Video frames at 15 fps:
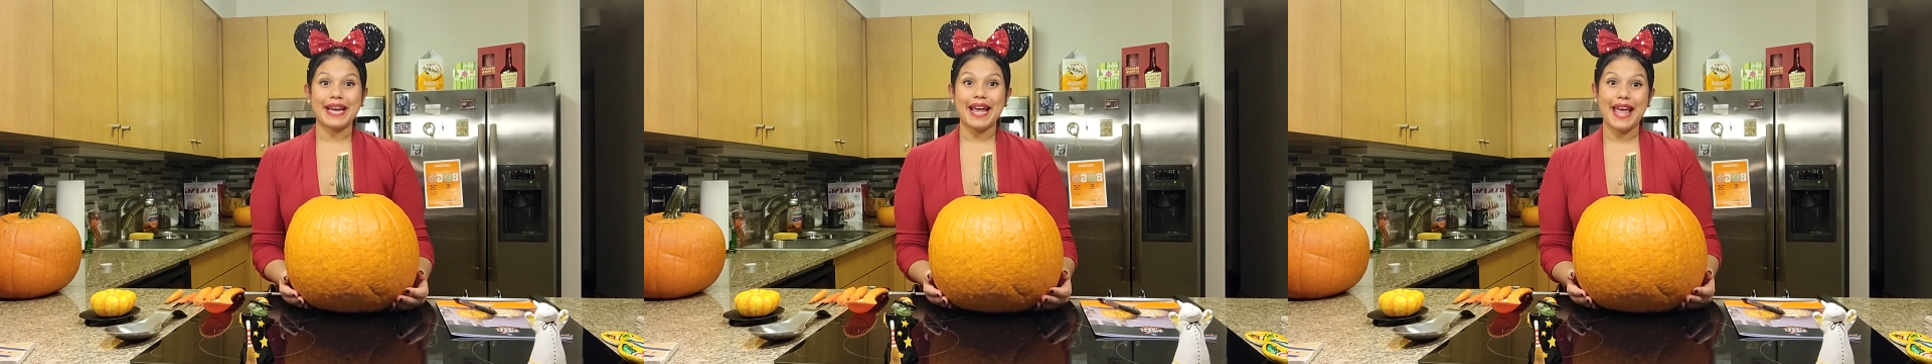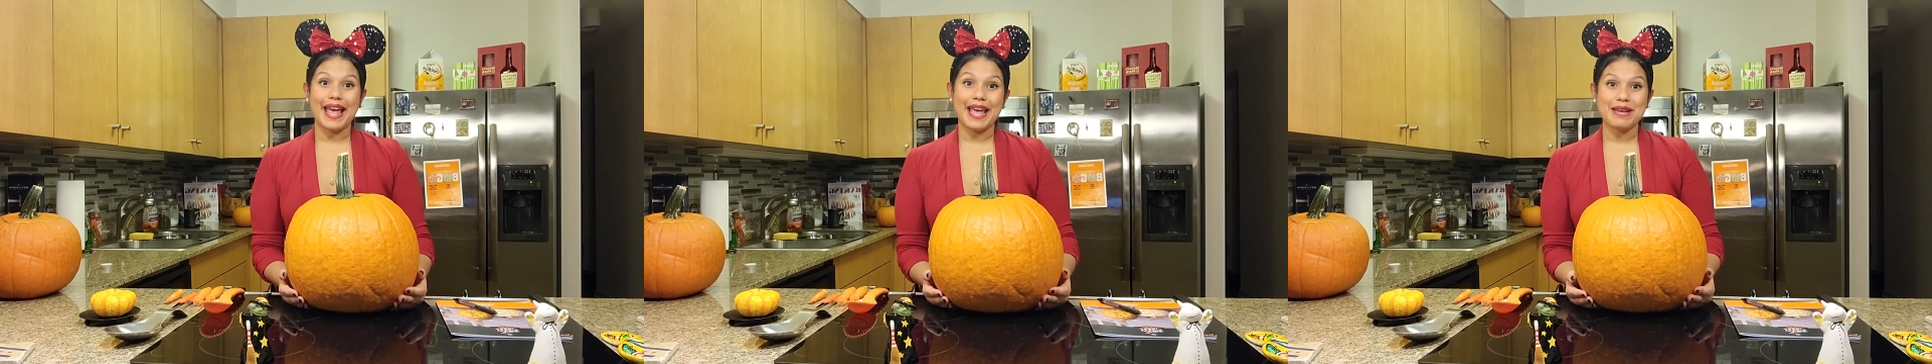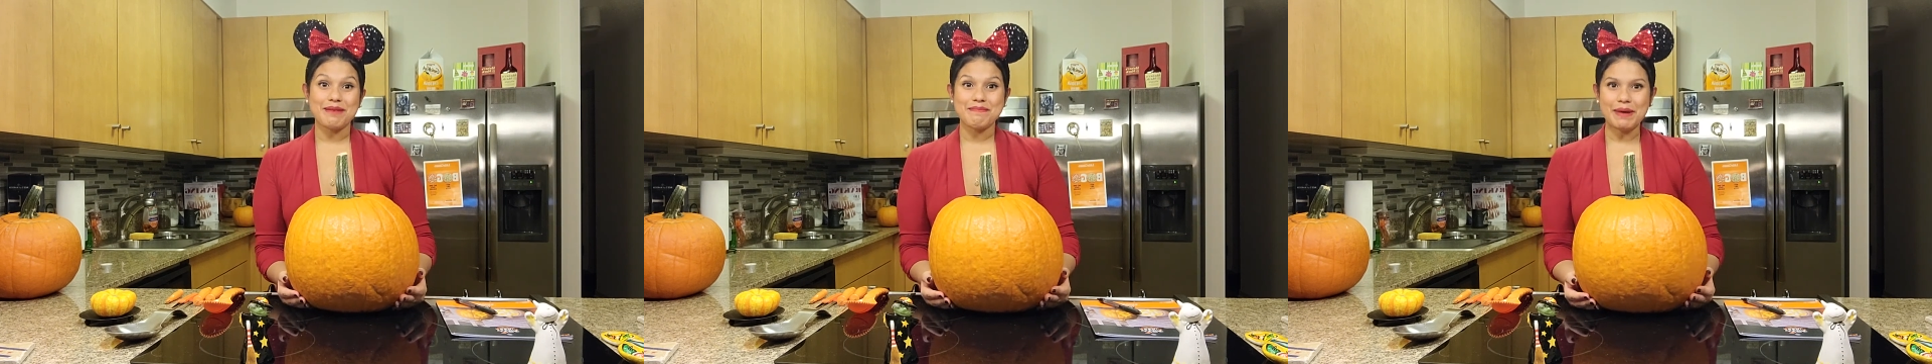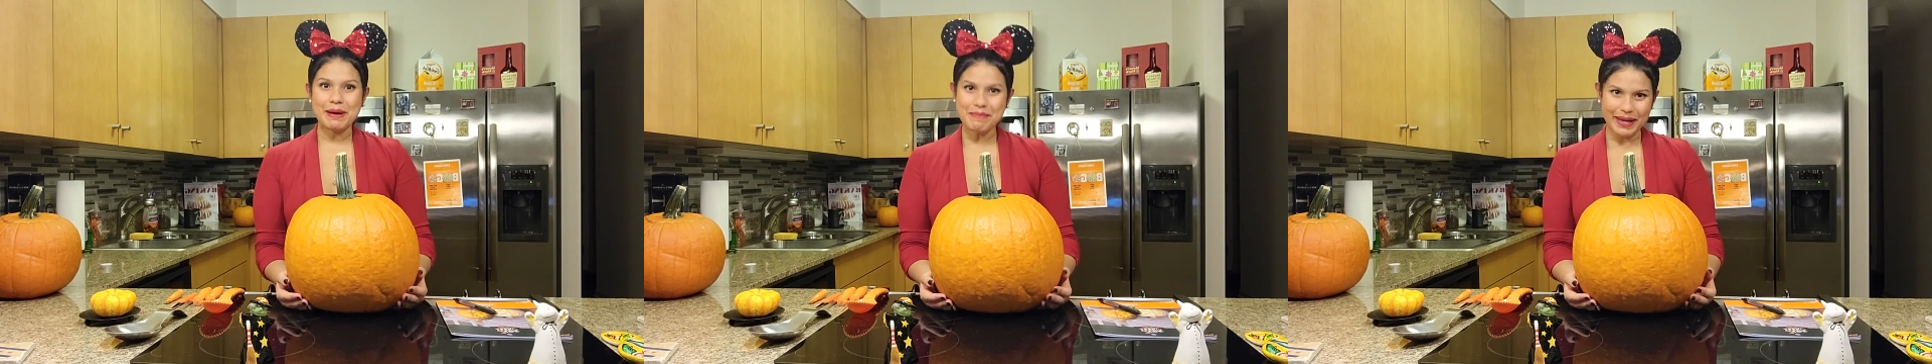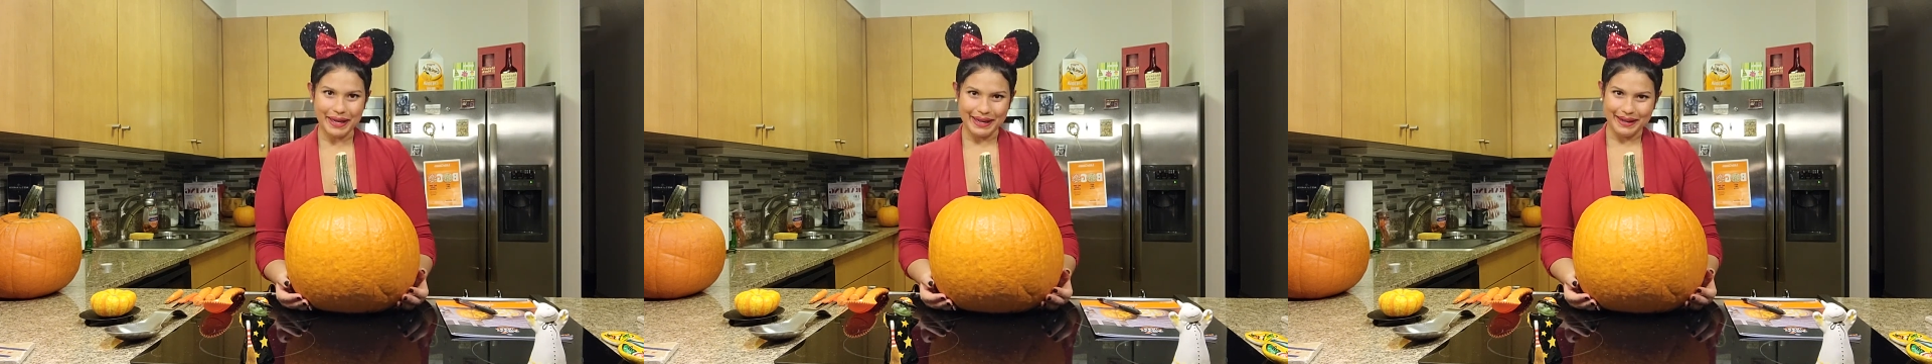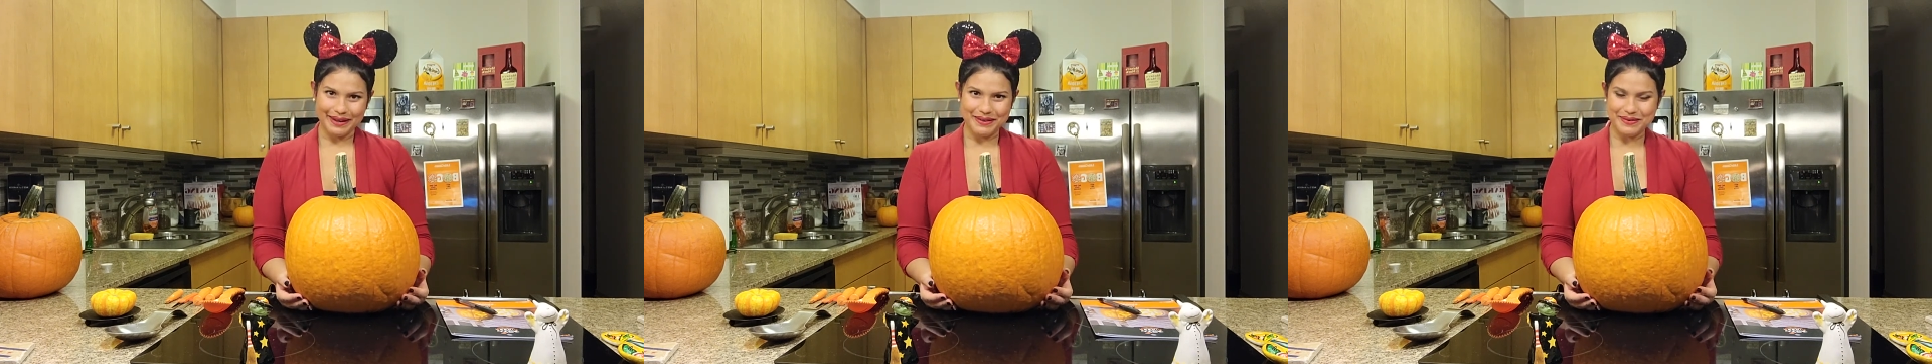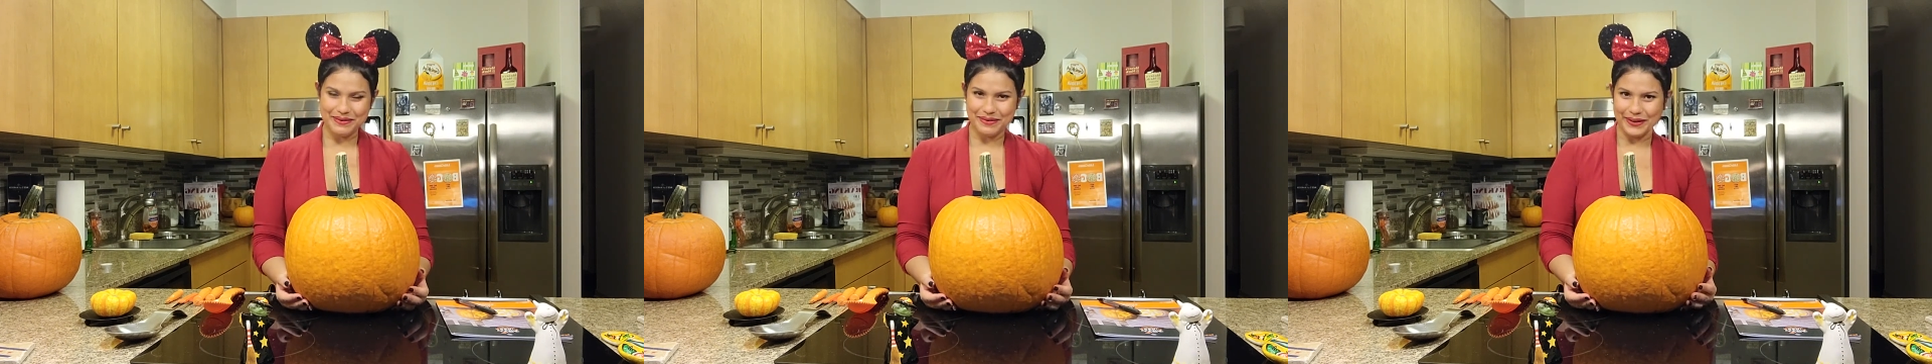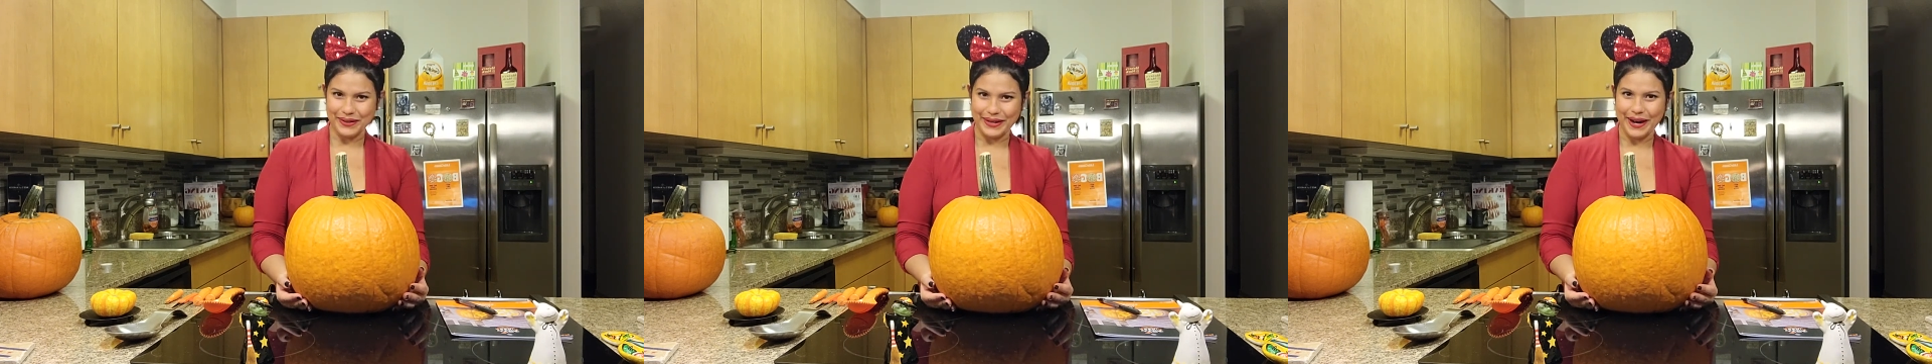a pumpkin
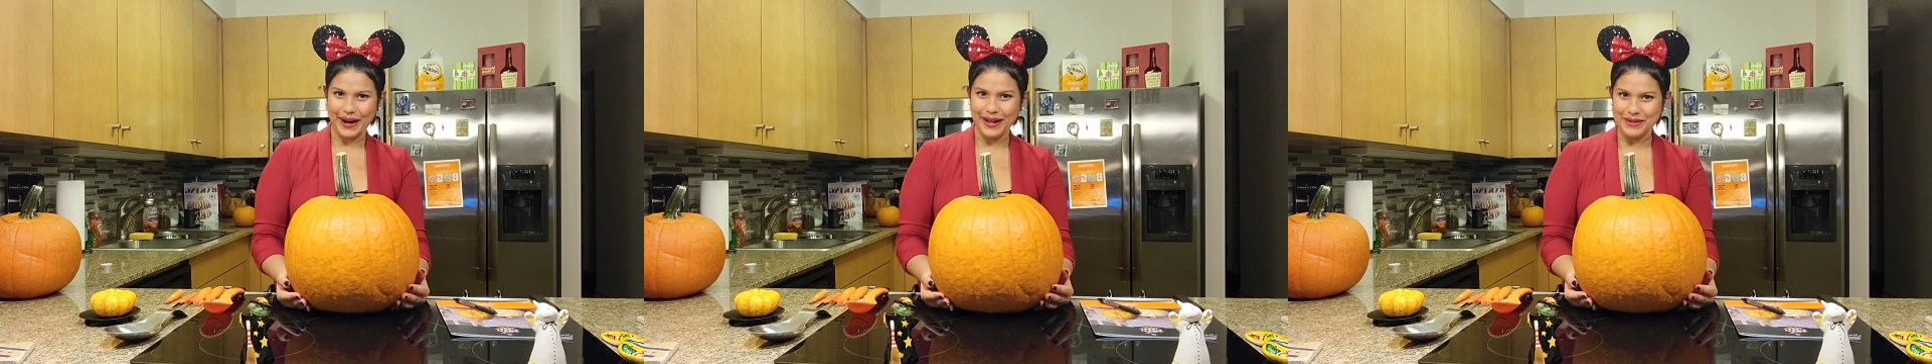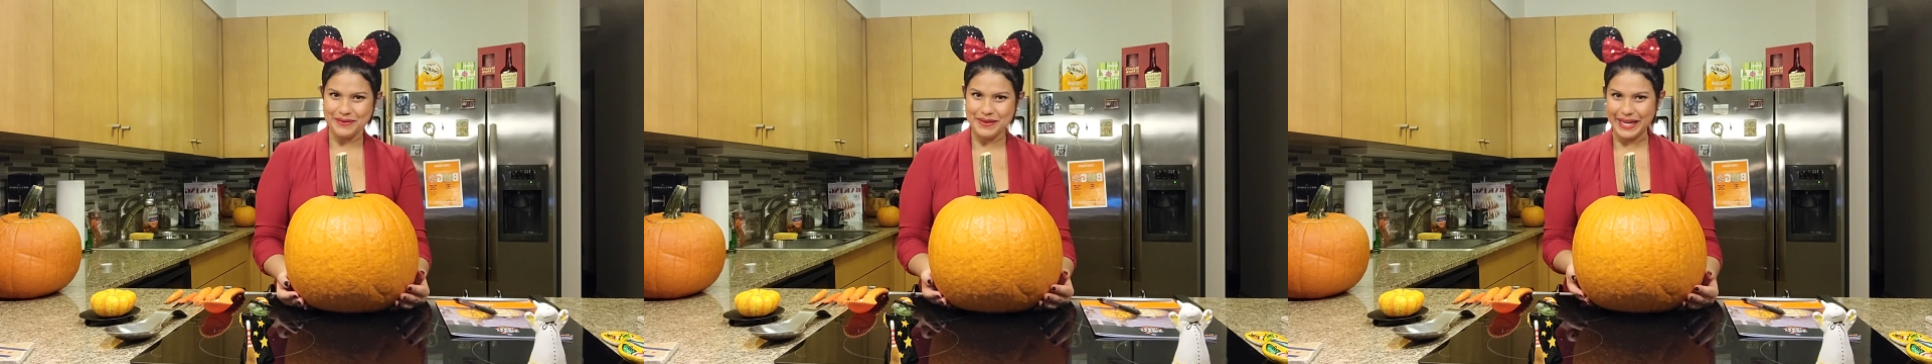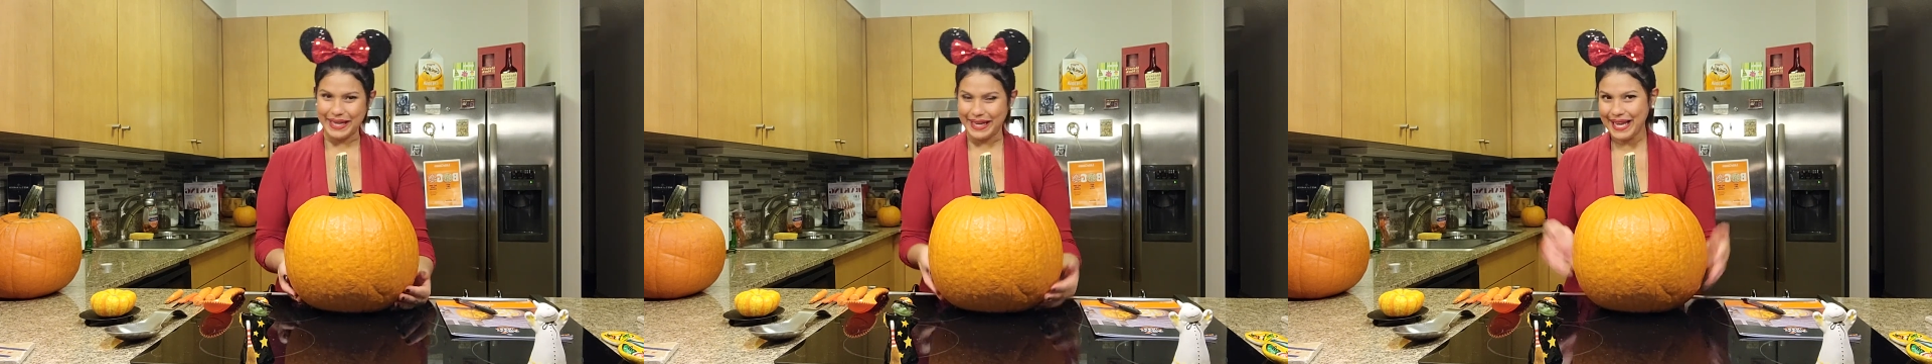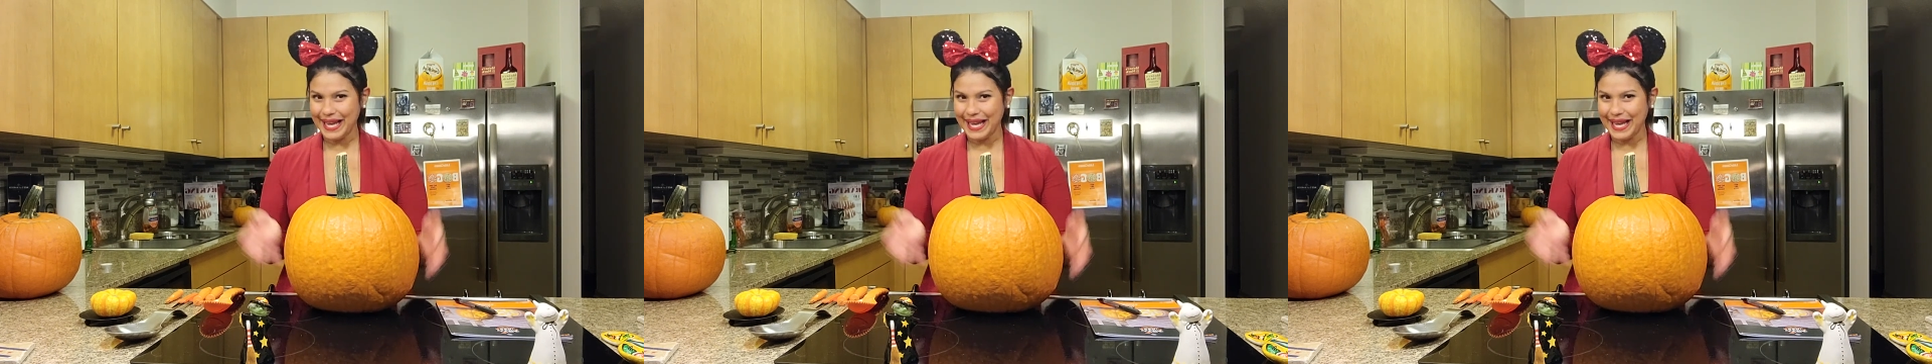for Halloween.